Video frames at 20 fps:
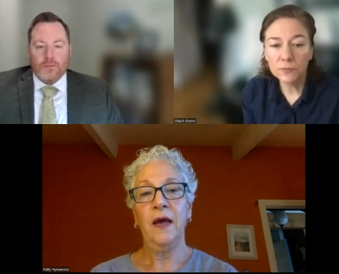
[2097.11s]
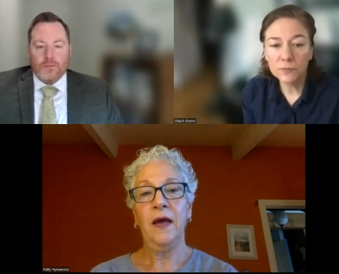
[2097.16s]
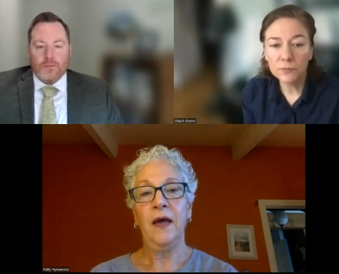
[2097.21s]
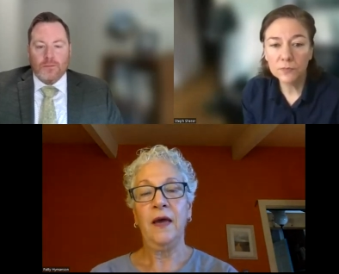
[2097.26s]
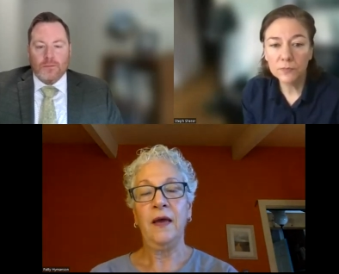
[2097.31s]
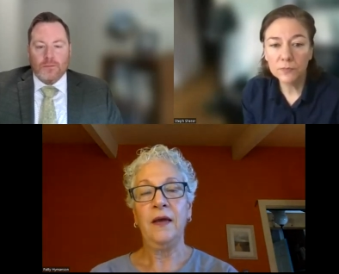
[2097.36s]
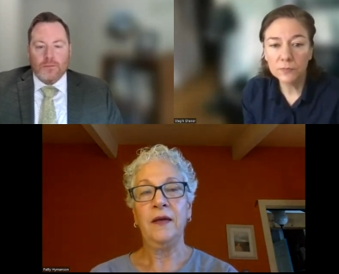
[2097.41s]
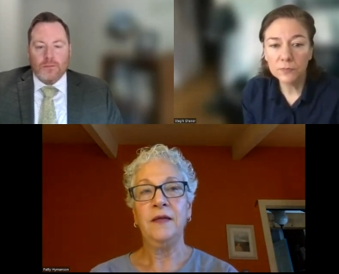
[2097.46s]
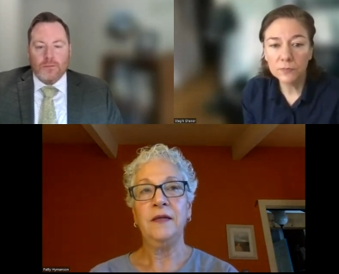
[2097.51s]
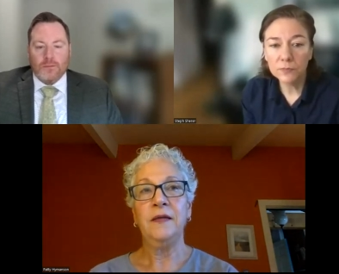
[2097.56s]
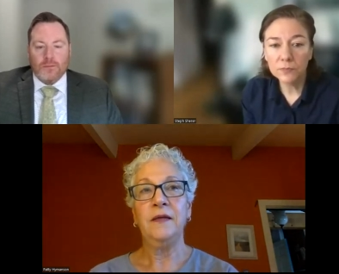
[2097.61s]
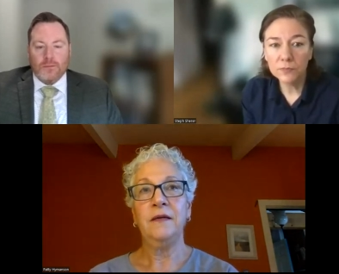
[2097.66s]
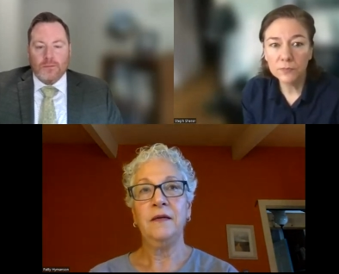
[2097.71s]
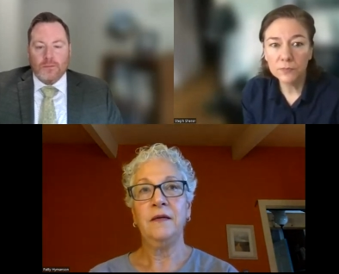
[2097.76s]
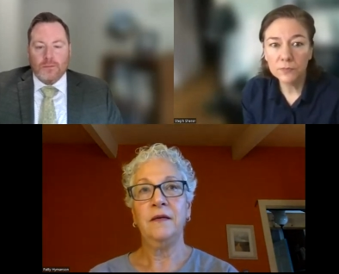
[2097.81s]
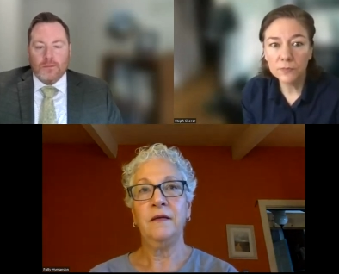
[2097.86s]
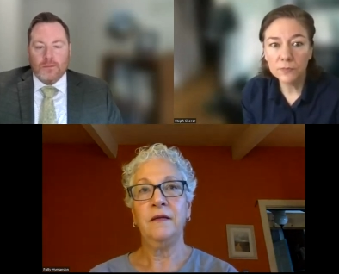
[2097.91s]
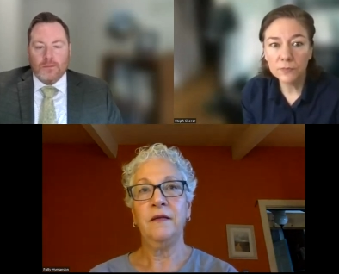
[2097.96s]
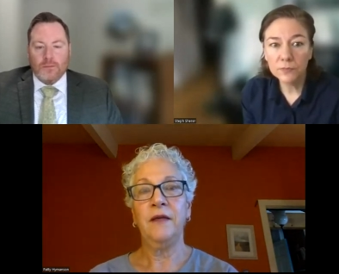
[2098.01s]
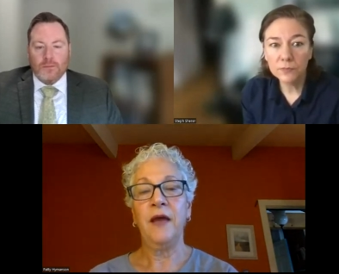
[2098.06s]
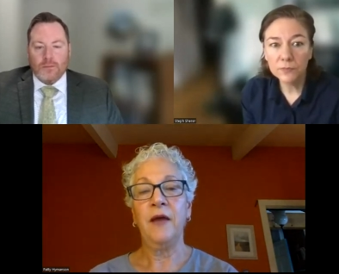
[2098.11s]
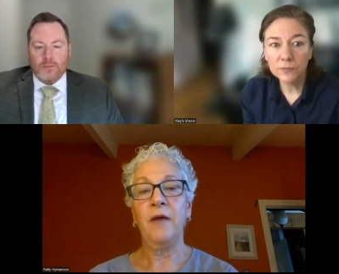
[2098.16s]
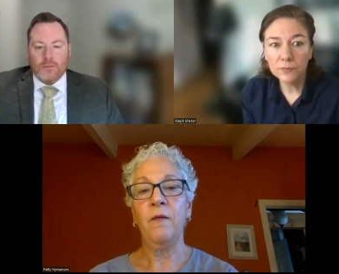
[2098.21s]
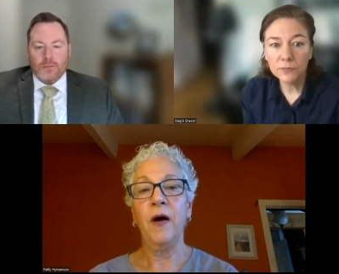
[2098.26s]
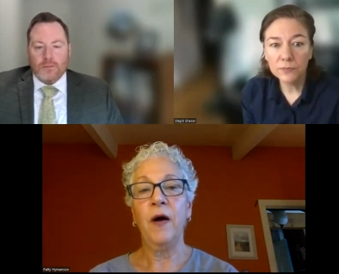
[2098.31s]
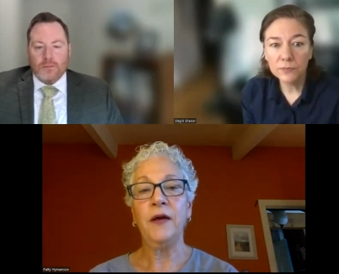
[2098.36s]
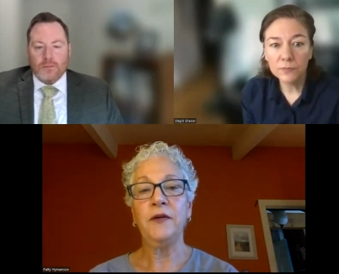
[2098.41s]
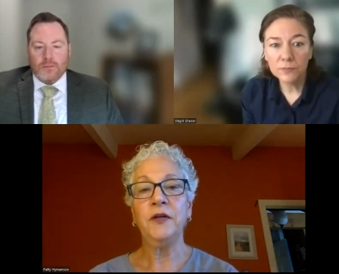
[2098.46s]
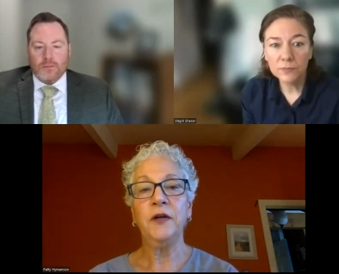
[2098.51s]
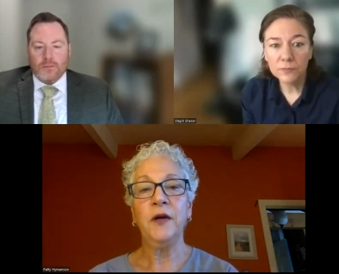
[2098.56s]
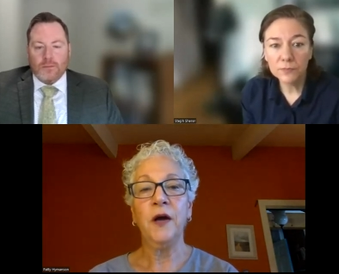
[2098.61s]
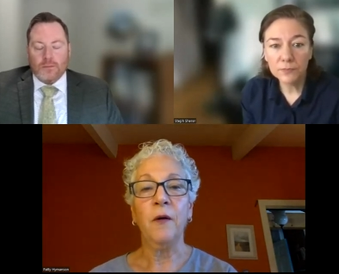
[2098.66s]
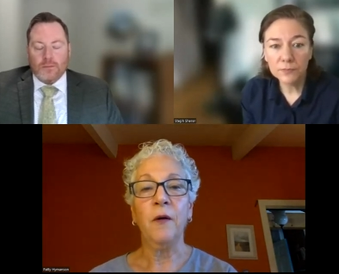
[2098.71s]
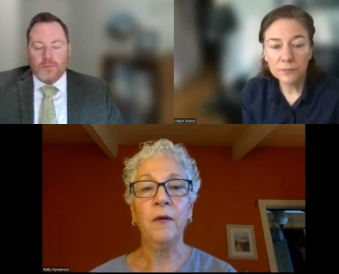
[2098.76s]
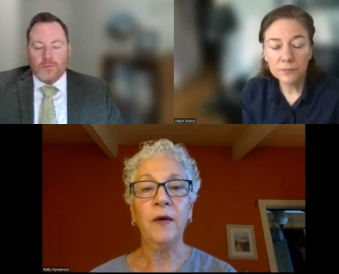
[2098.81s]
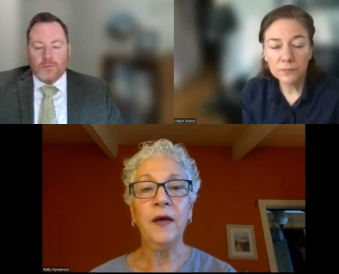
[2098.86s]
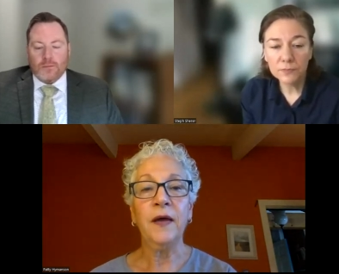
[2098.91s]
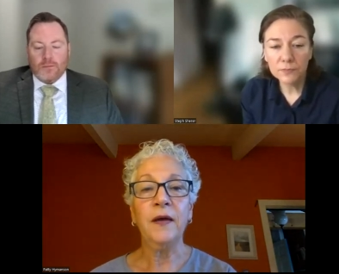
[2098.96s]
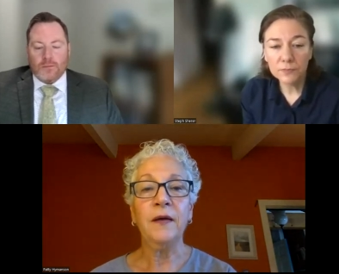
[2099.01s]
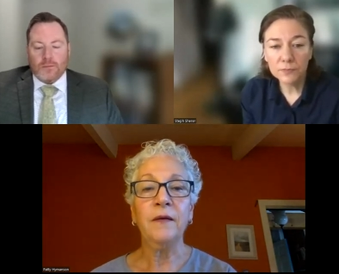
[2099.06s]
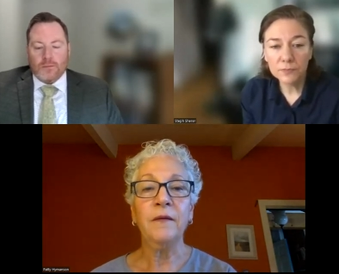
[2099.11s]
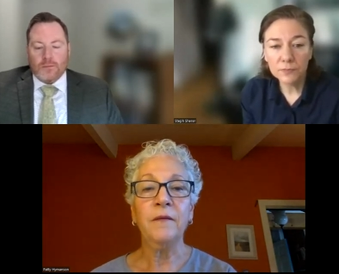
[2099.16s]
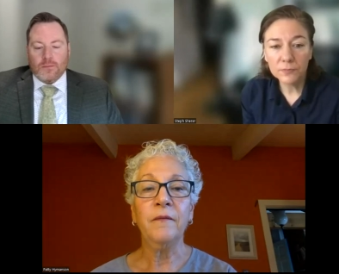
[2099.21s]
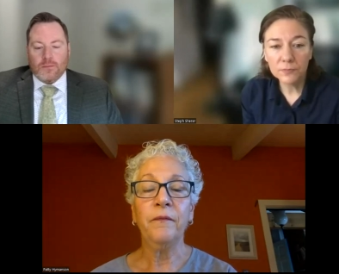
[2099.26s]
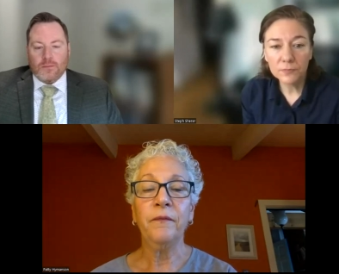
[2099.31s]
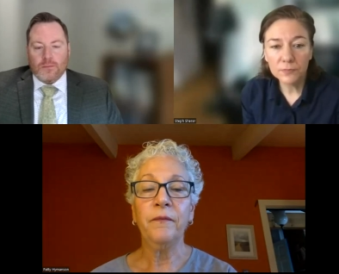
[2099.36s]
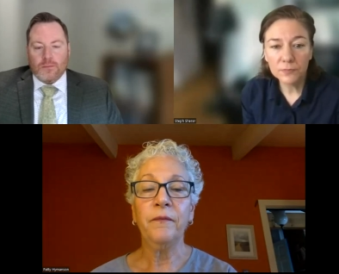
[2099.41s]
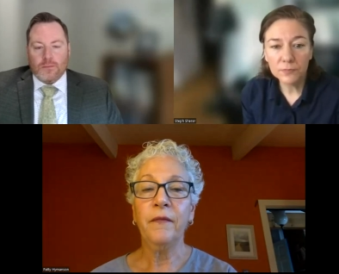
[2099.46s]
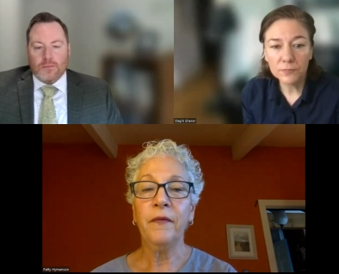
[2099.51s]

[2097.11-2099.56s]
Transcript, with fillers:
Speaker 1: and they want to go in